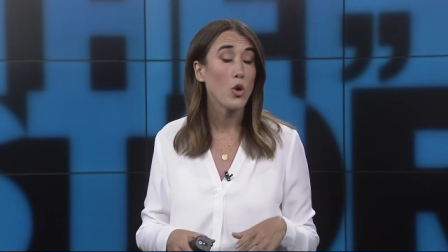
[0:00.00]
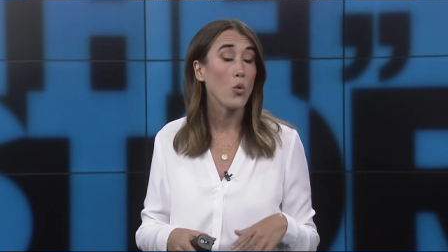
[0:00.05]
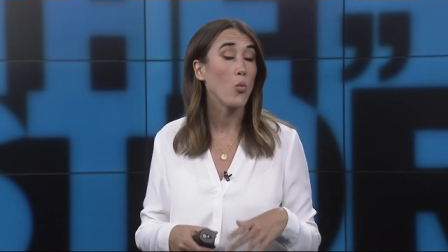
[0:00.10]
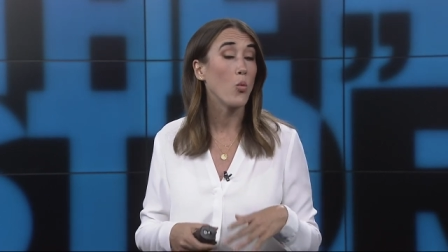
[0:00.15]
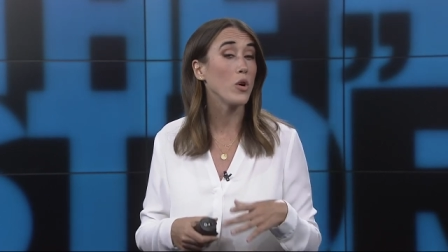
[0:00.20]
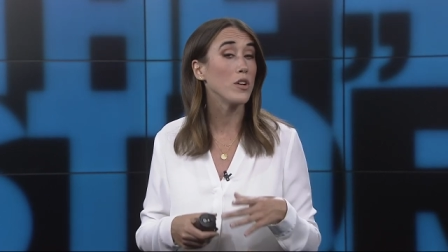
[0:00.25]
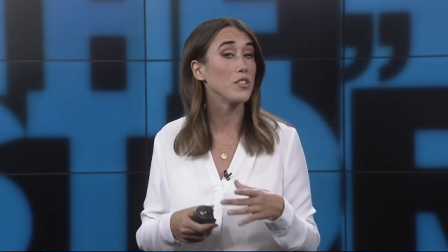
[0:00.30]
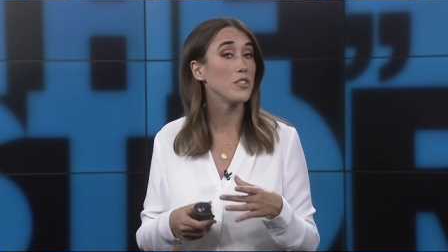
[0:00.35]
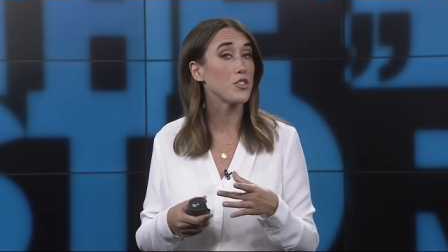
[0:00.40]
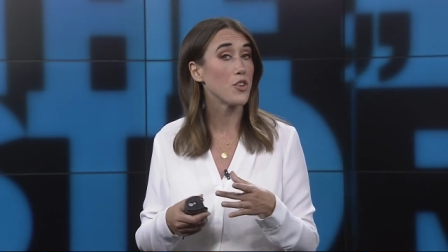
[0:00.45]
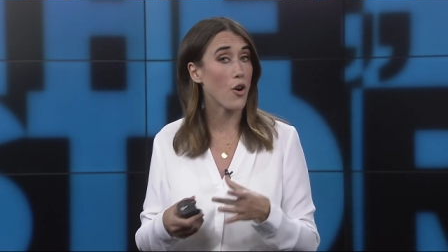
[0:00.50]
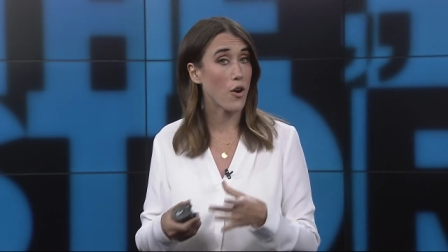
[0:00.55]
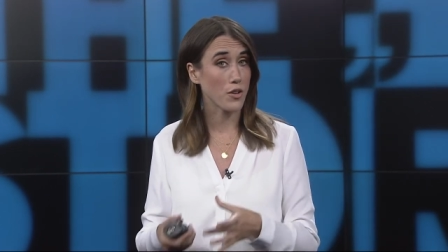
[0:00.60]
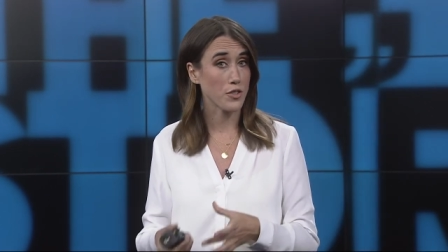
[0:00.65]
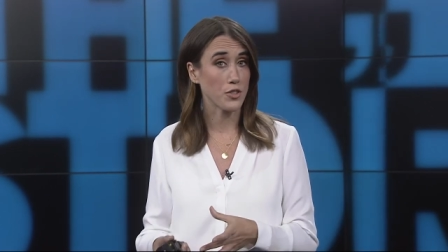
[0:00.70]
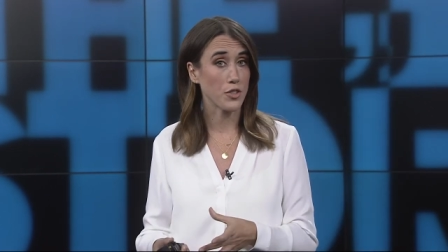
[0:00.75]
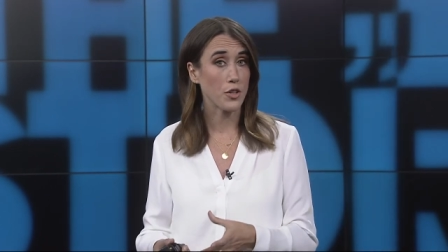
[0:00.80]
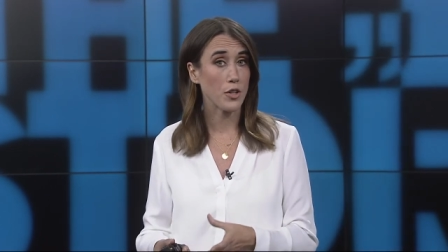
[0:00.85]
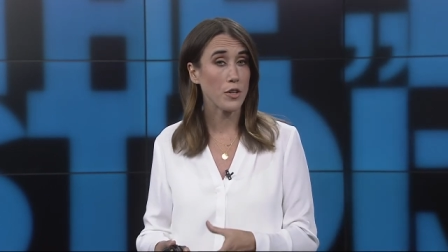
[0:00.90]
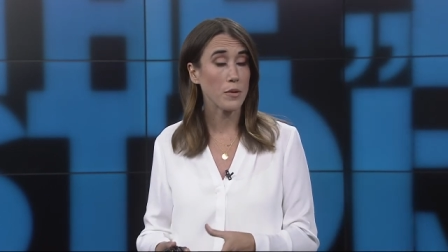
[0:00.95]
wouldn't talk
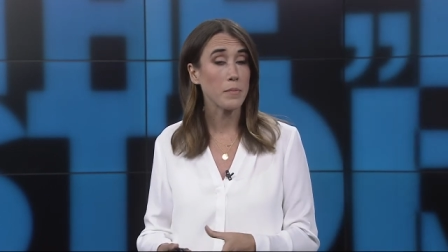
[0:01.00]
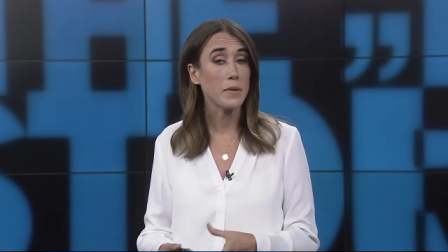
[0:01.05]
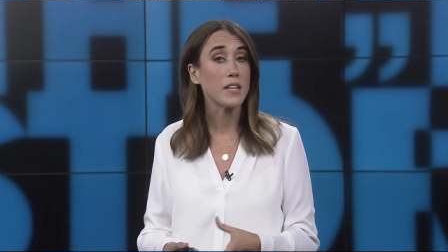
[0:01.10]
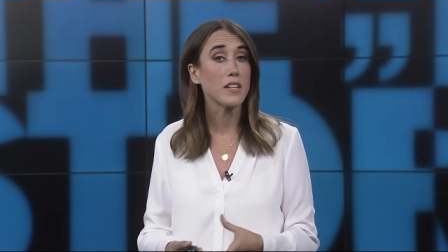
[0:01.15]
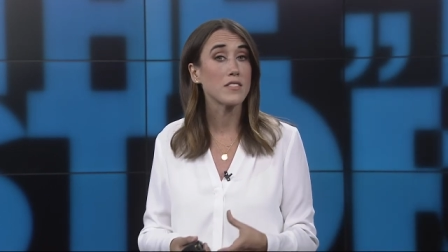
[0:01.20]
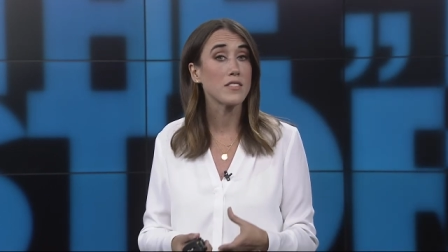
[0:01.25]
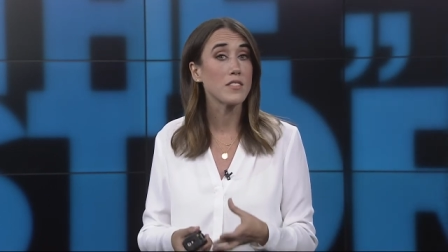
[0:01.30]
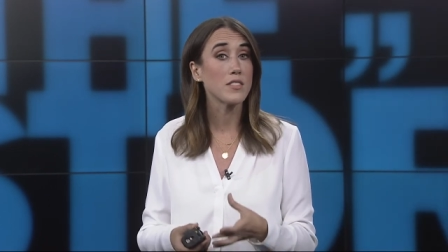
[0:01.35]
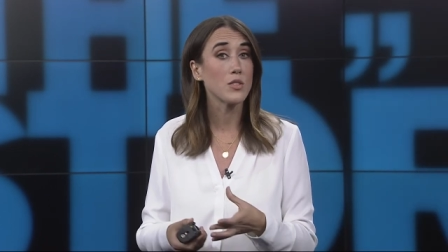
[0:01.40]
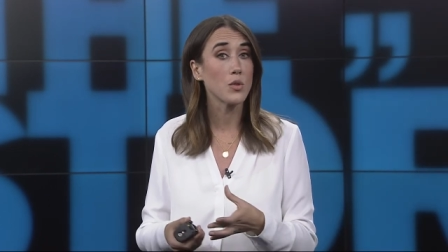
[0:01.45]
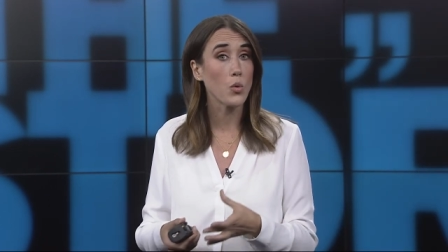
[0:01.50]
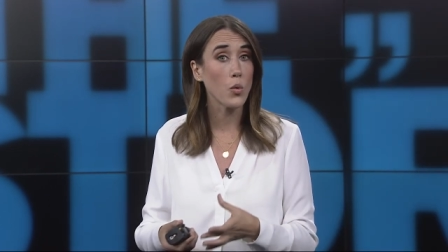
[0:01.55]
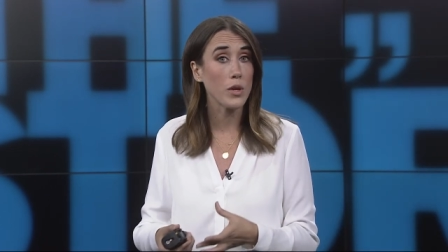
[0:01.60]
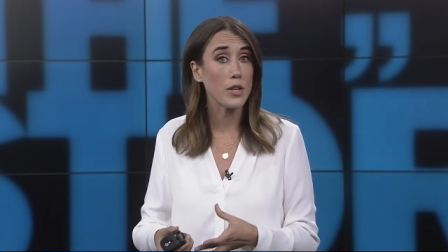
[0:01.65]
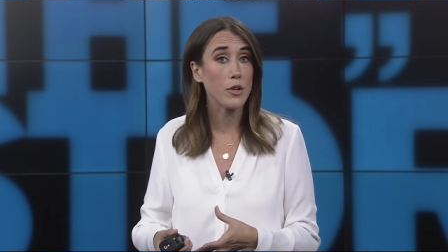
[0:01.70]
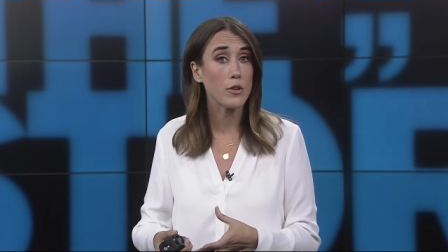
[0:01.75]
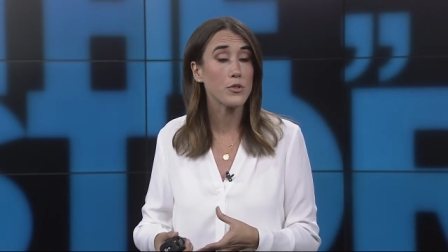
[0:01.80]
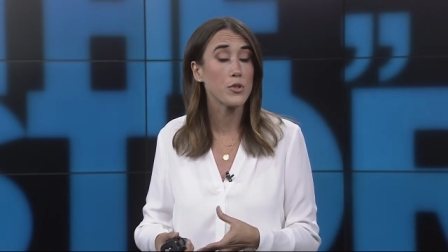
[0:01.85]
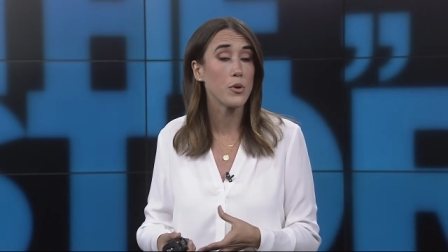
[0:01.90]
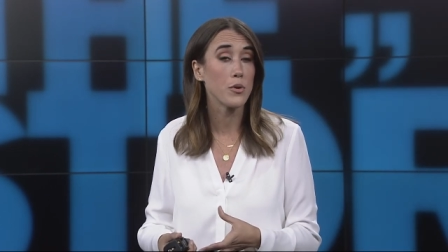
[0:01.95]
to her because his
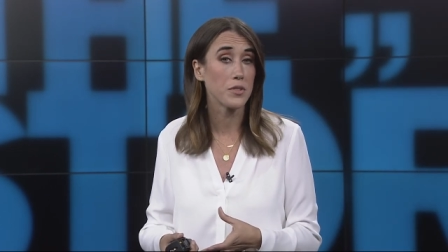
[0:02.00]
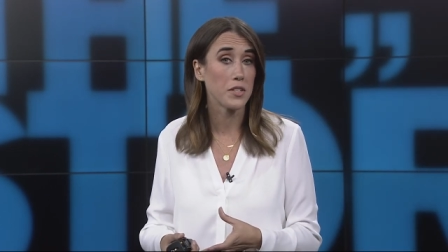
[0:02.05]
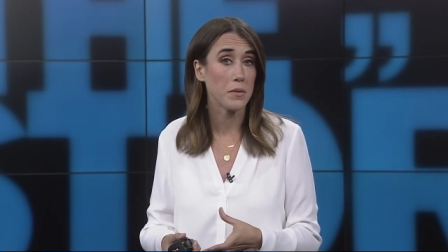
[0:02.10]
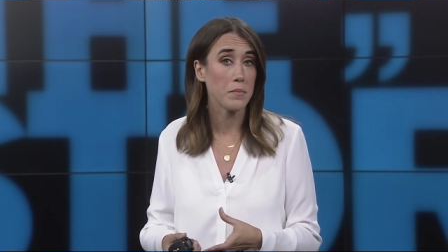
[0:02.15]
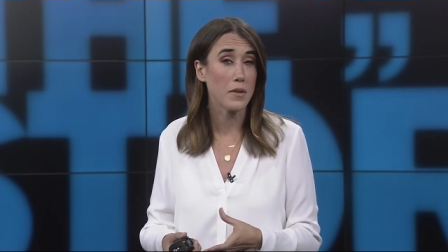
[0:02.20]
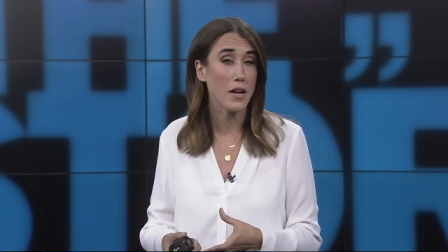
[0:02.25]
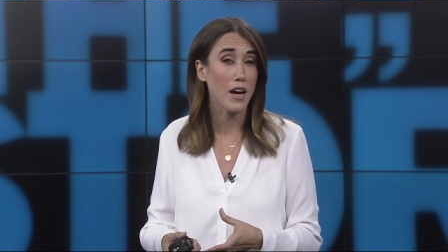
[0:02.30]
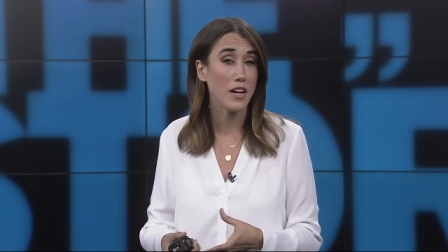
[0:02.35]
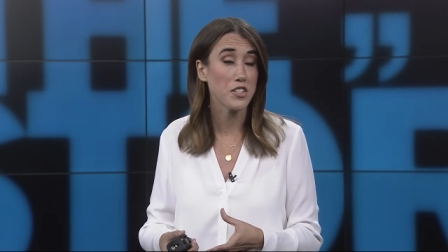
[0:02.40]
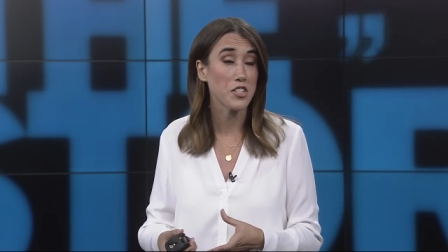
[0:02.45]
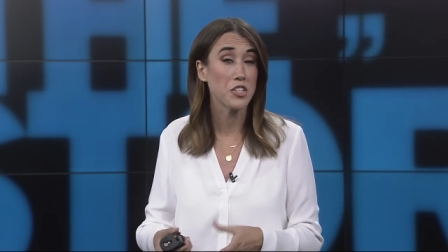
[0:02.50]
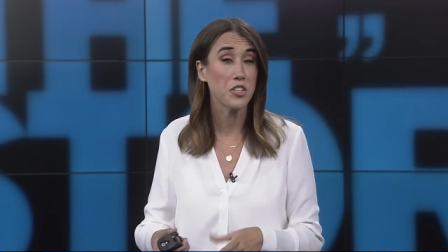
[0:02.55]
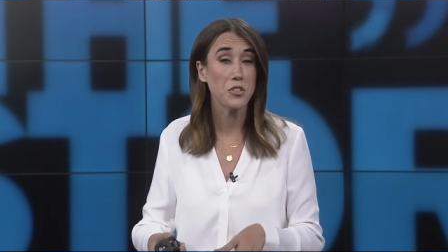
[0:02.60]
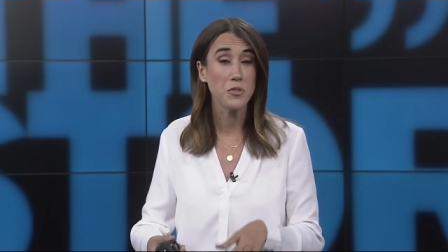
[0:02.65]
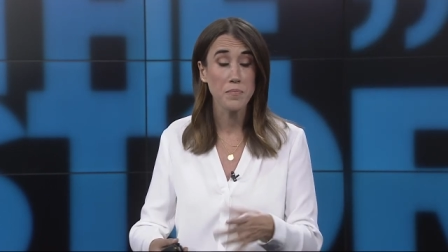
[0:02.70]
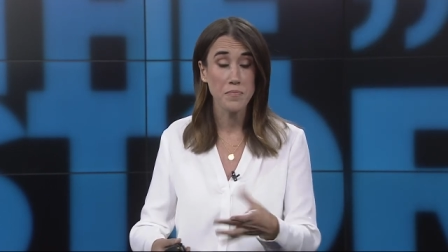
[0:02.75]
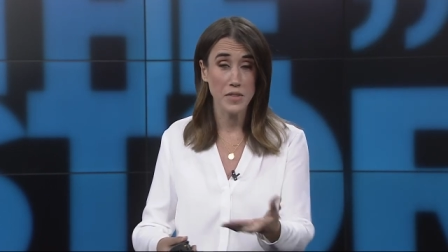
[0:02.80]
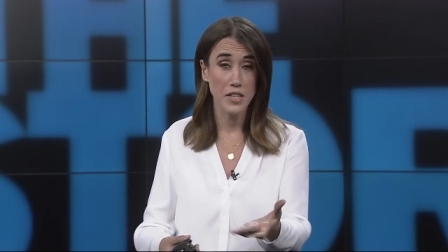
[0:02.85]
lawyer told him not to.